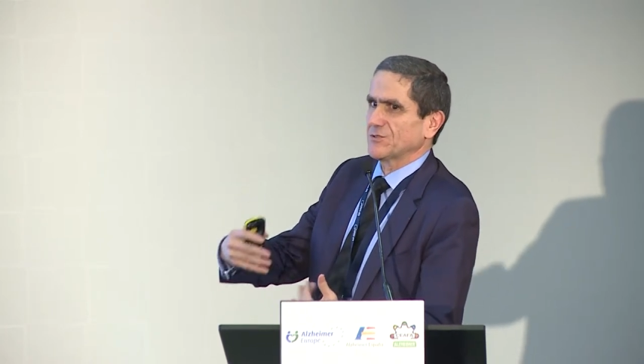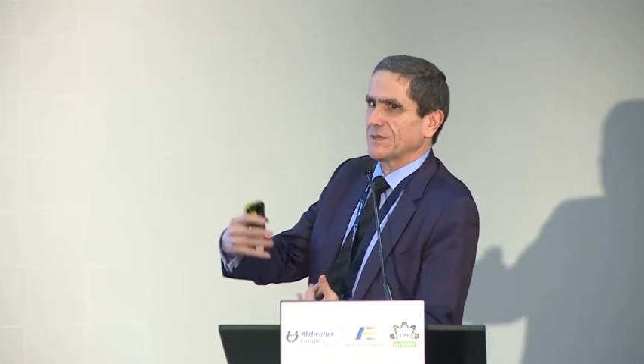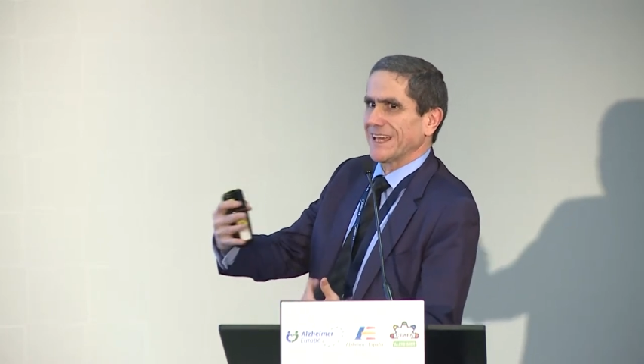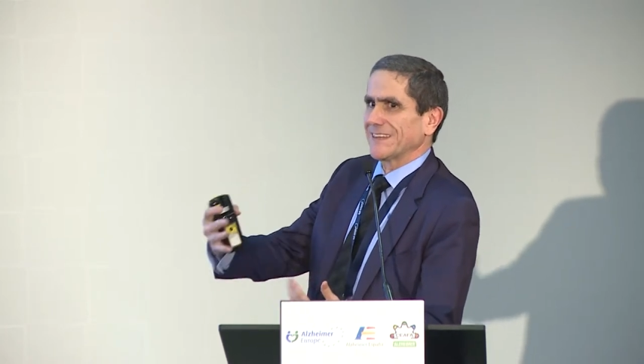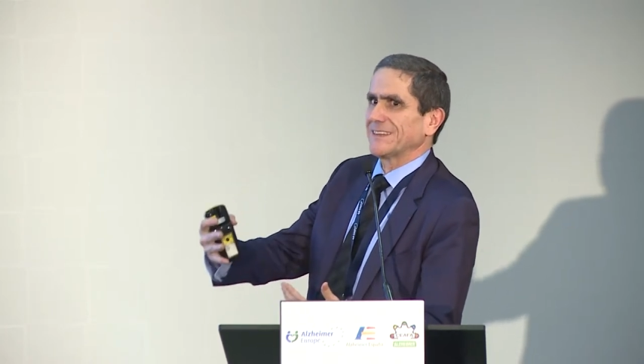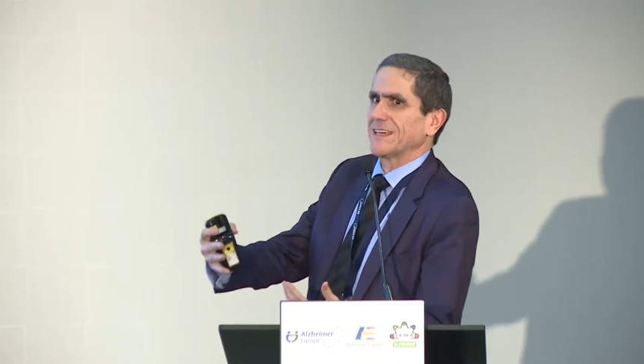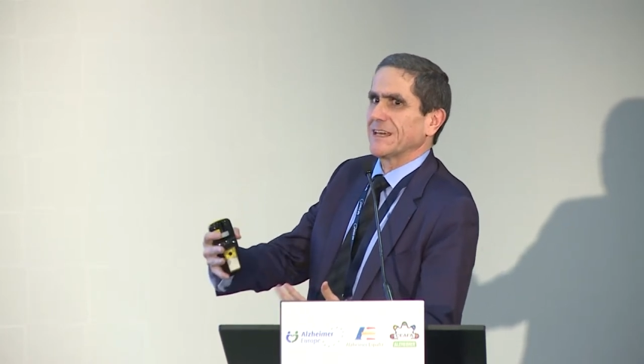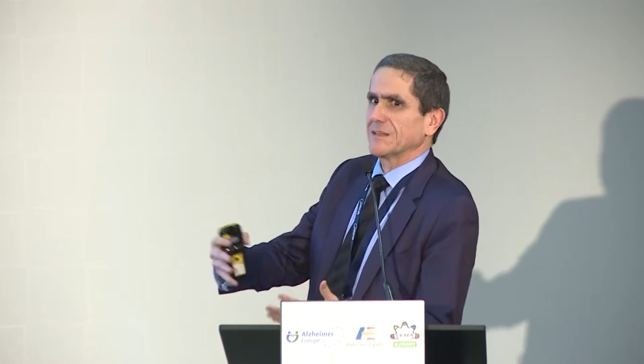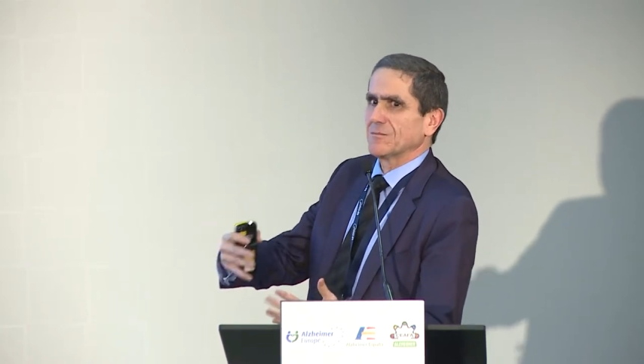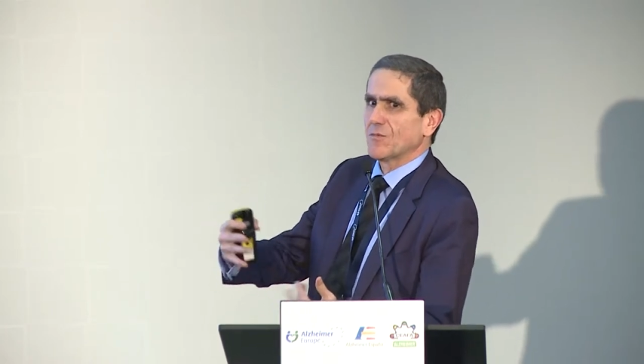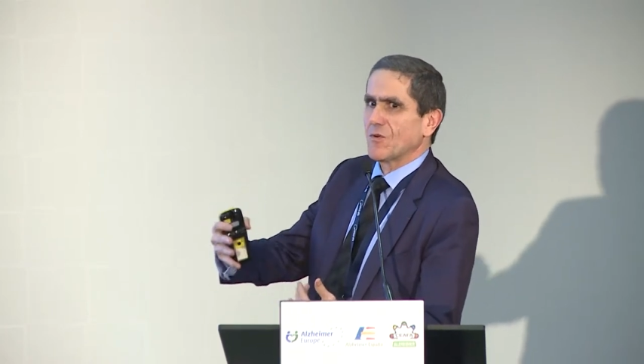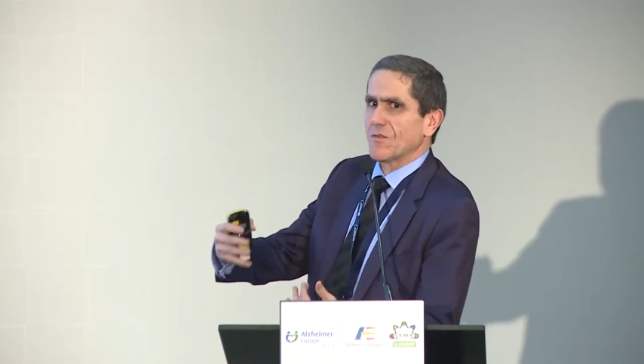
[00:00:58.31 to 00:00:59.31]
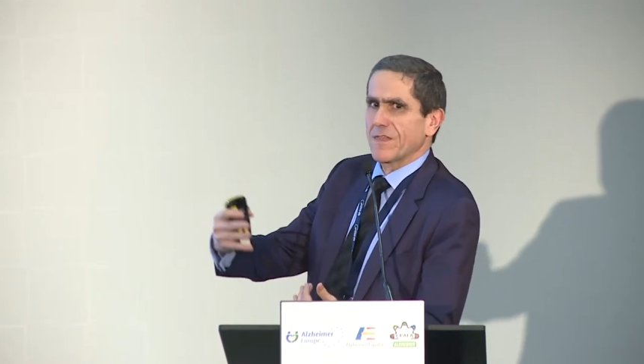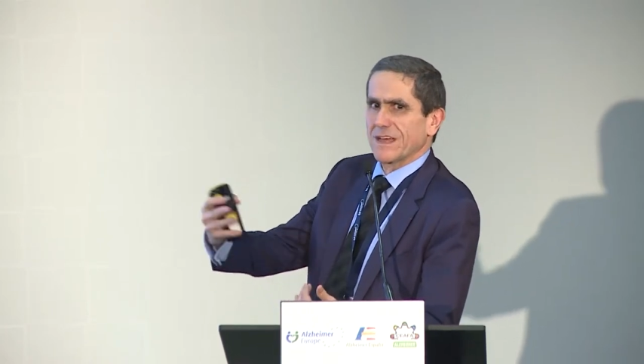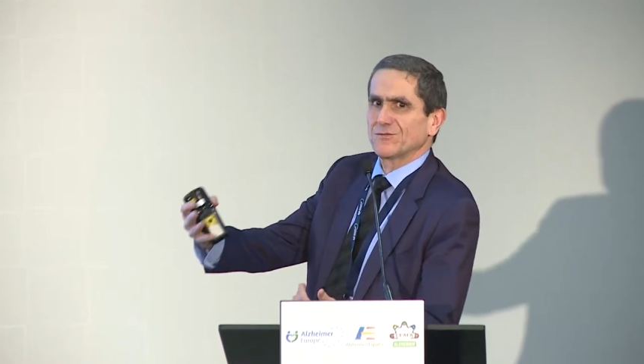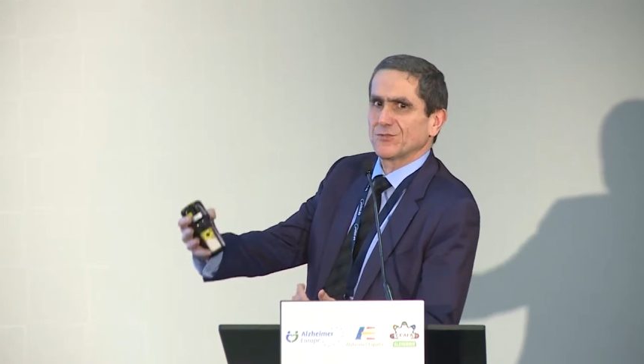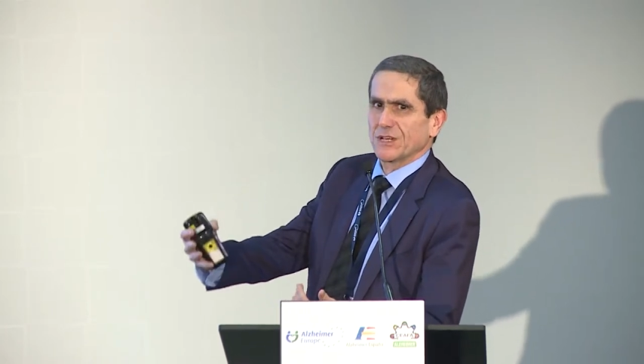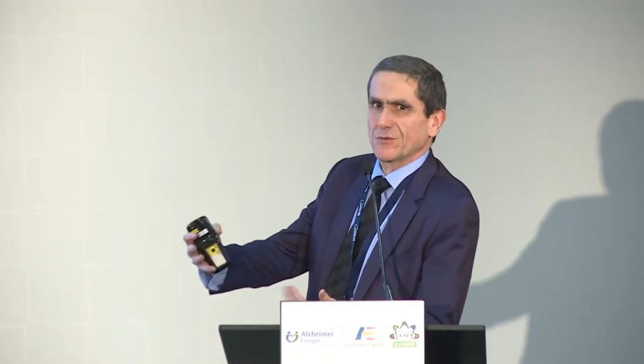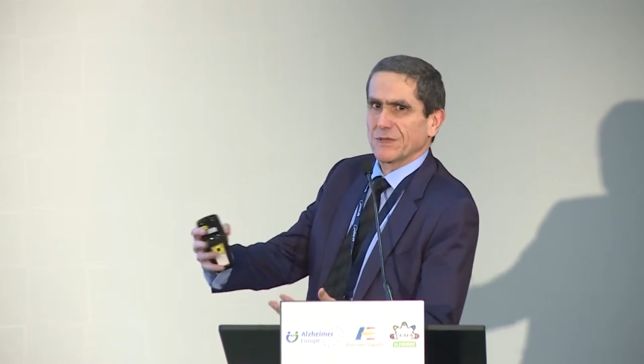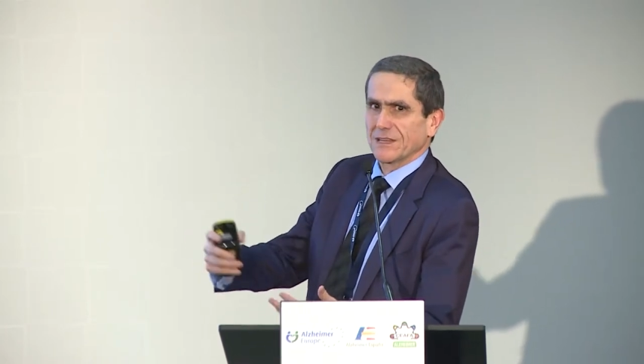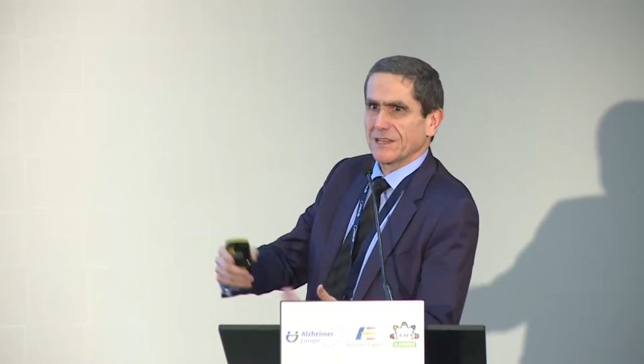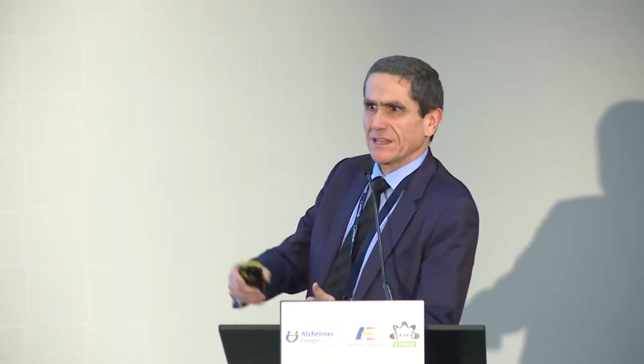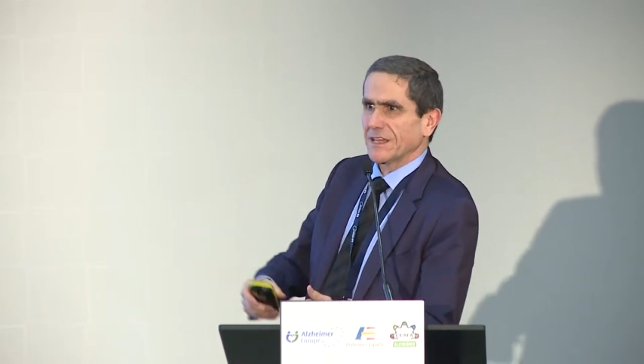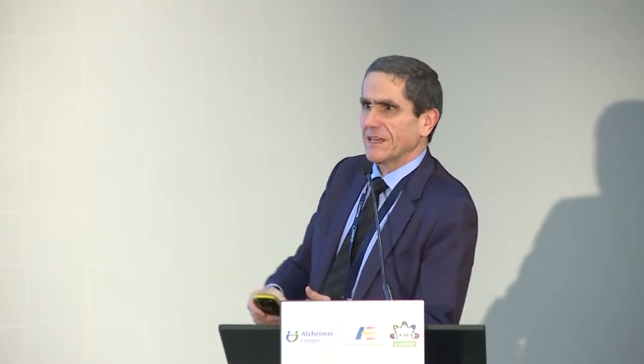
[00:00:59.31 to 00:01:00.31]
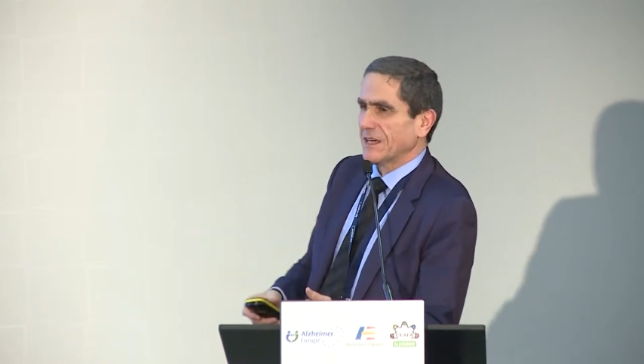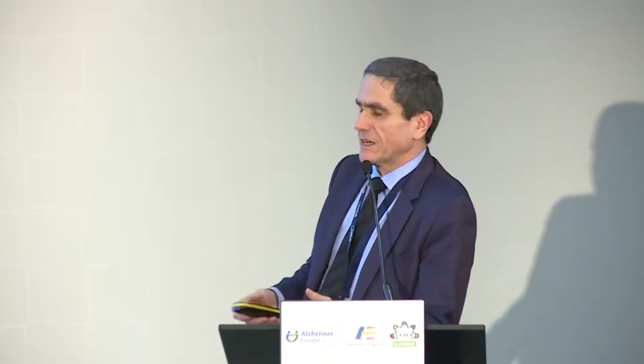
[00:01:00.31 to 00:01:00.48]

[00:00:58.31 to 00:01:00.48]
you can get more than frequently